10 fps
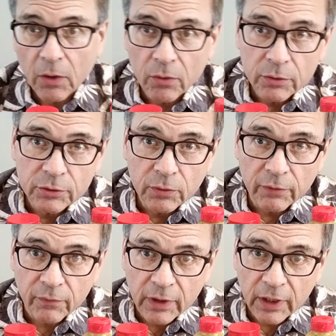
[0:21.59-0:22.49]
my own 2
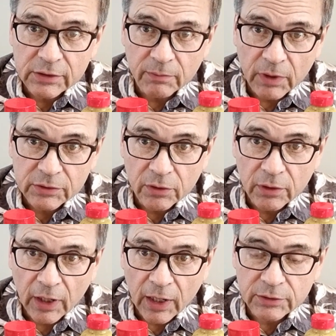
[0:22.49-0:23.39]
different kinds of
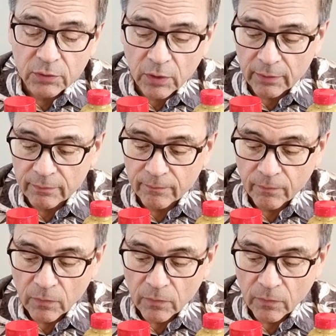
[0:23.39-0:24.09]
mustard to add to it.